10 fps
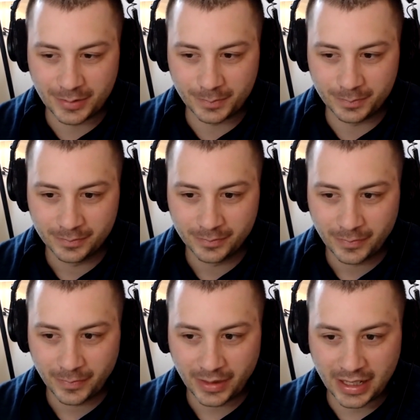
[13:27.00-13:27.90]
And
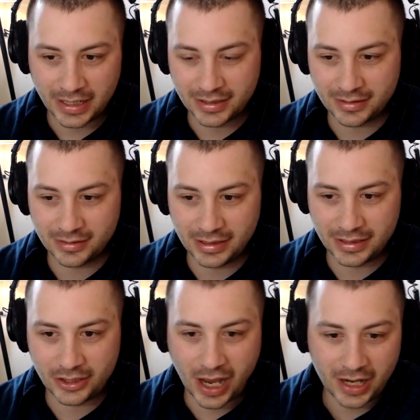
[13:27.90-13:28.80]

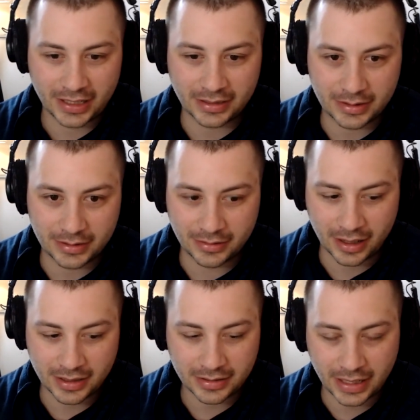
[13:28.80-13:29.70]
it's shocking,
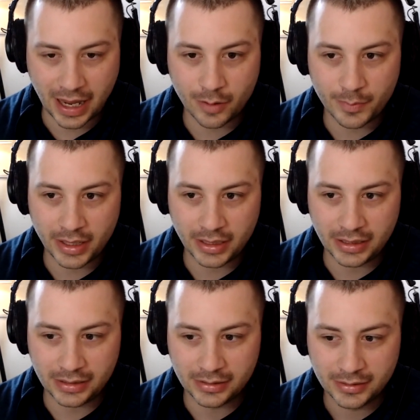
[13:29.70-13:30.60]
honestly, how
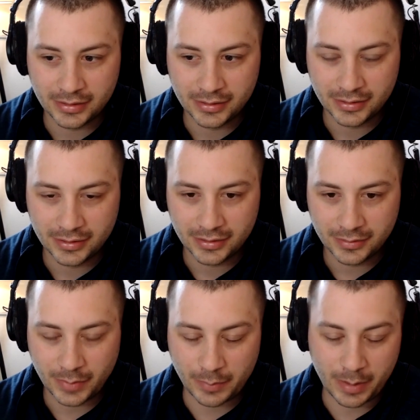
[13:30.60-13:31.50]
many,
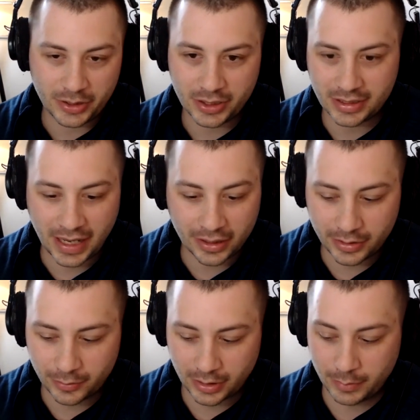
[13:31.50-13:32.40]
and maybe it's just the
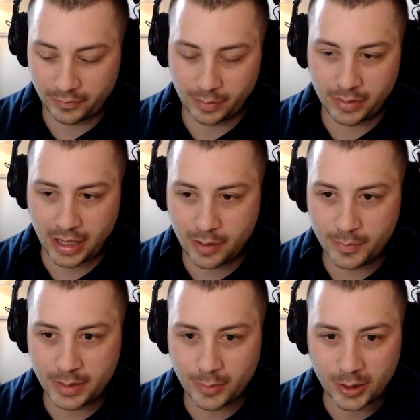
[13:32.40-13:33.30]
angle that we're coming from, but how
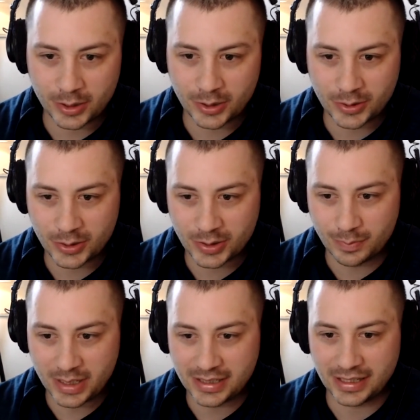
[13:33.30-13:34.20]
many marketers are just
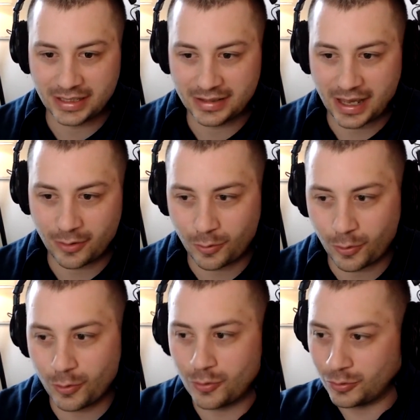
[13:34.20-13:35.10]
missing that
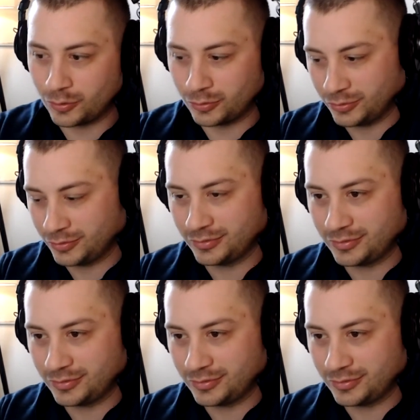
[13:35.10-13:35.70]
whole